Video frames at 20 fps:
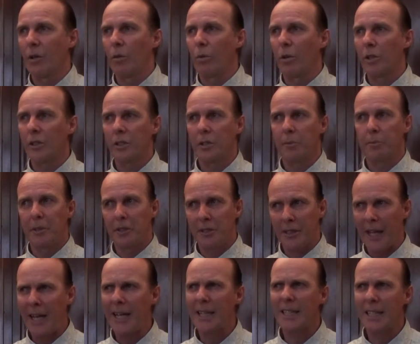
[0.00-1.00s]
wants to
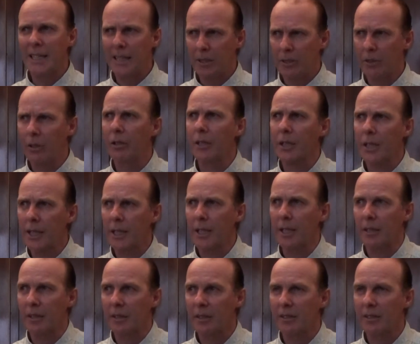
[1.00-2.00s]
pretend it's not here.